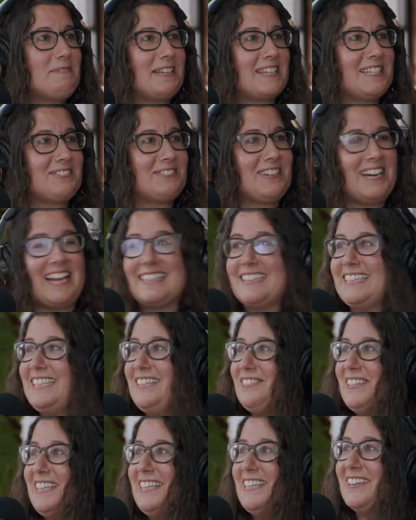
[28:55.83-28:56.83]
because when I
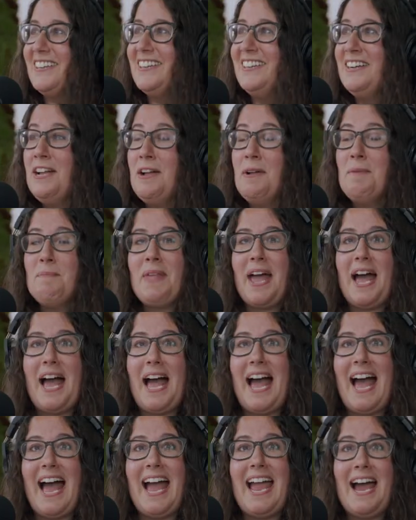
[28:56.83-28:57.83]
leave here,
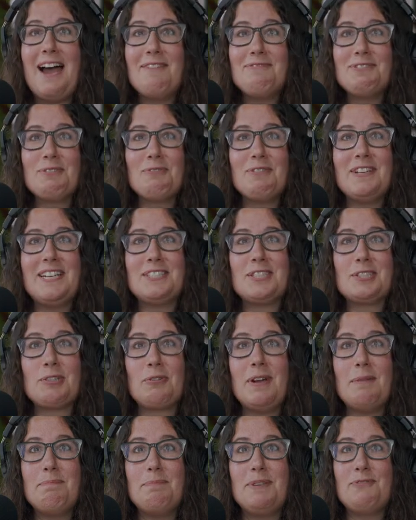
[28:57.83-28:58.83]
I have to read a
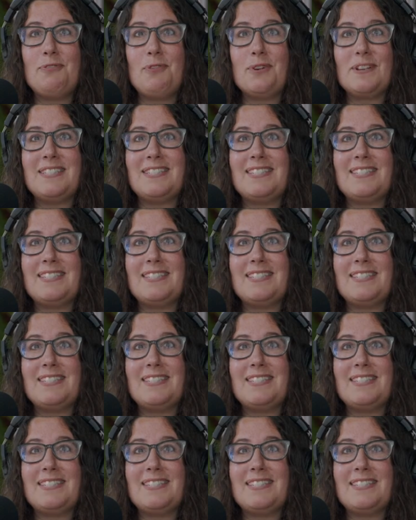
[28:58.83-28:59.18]
script before a